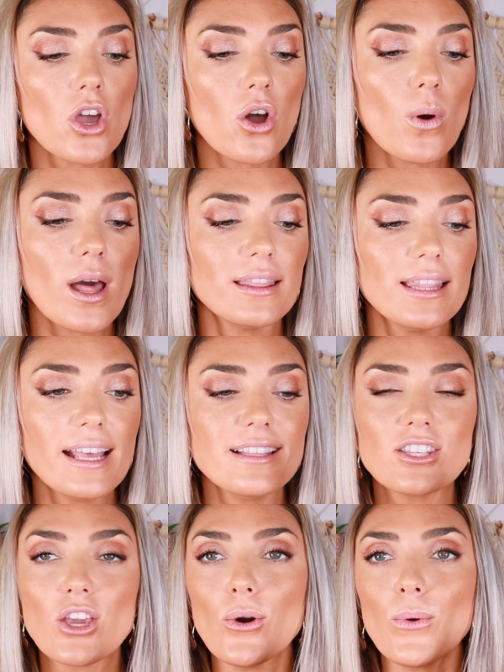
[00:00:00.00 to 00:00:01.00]
So
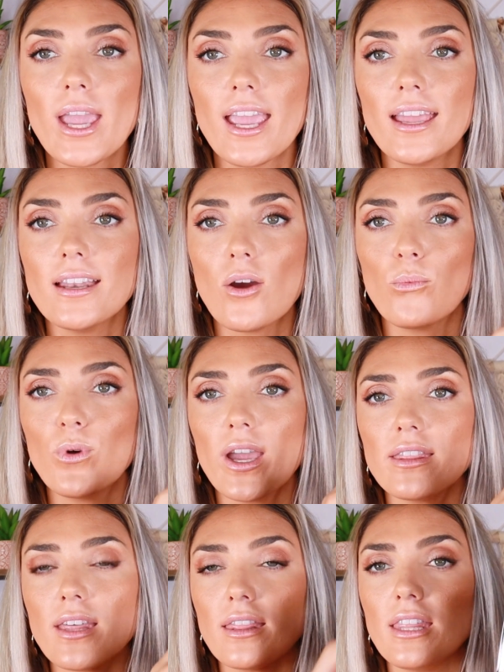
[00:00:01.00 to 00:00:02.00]
let's go in
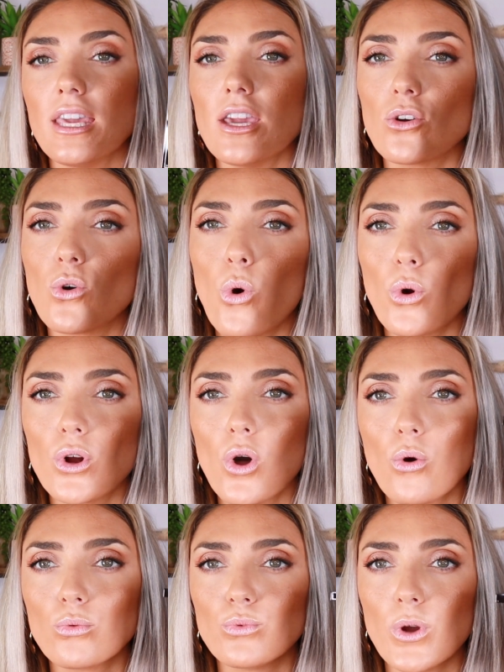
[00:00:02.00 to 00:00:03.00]
with the
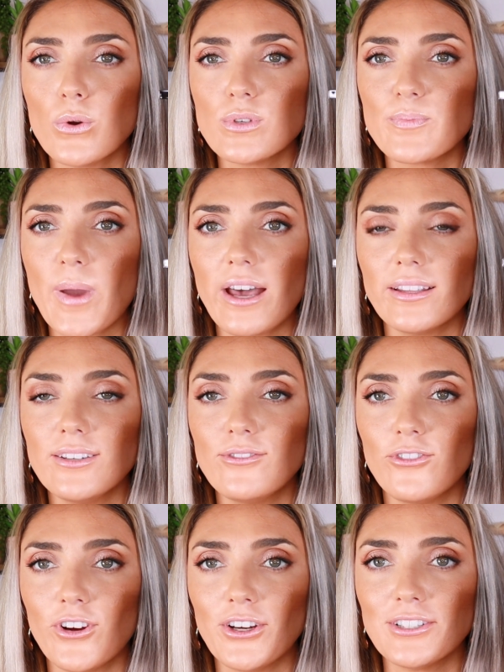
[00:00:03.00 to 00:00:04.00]
Coral Rose
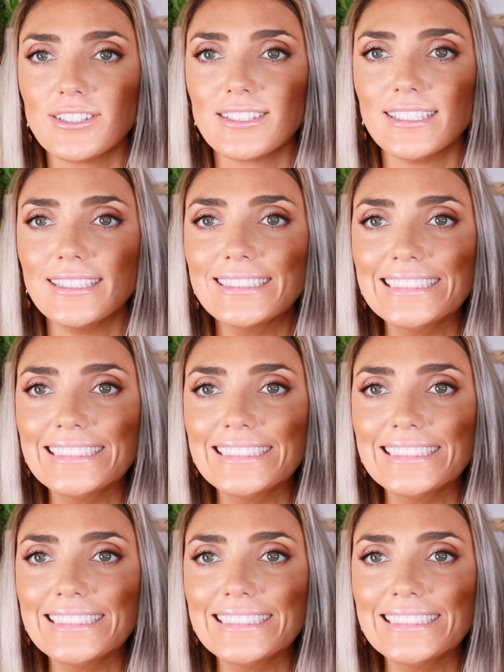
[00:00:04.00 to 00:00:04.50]
palette first.